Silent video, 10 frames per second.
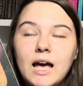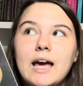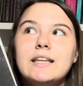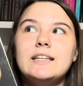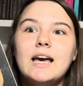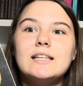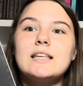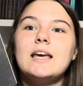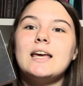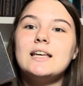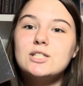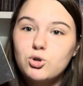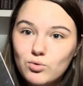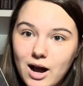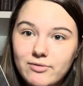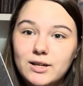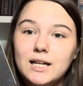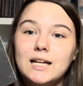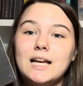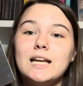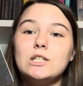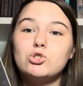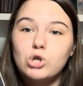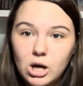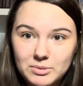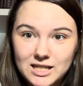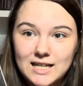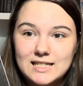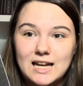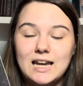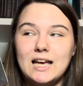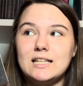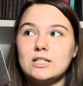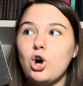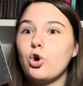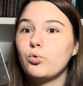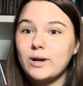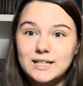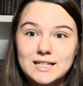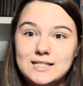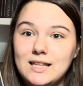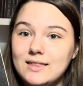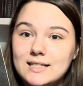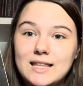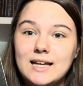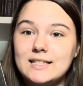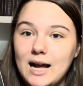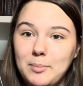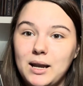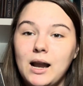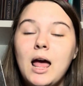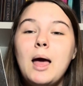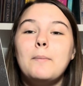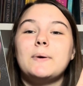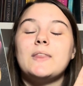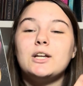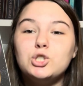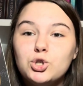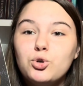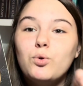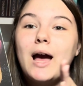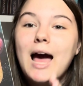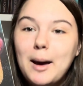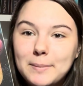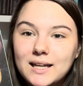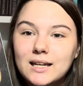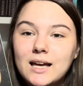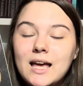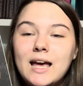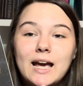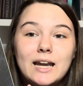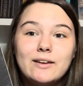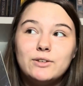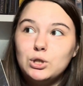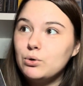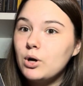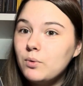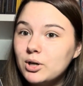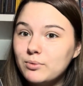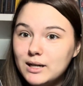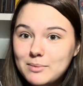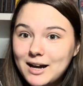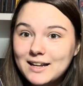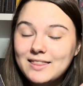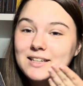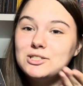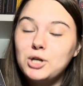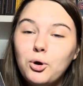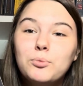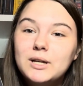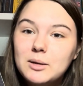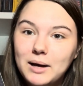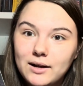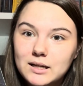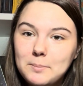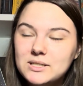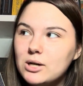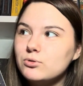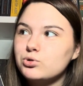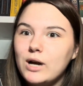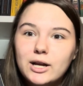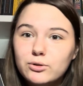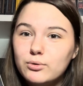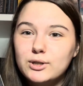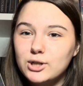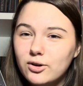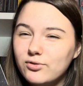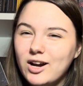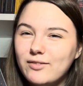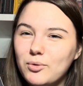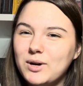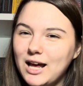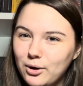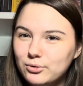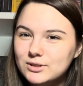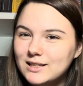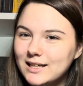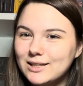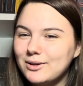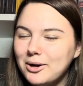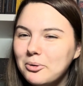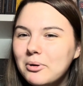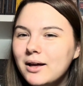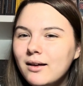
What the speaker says: And yes, it is graphic, and it is traumatizing, and it is horrendous that these things happen, but they do happen. And if you don't want to read about it, then don't read about it, but don't drag it through the dirt for everyone else. Like, you know?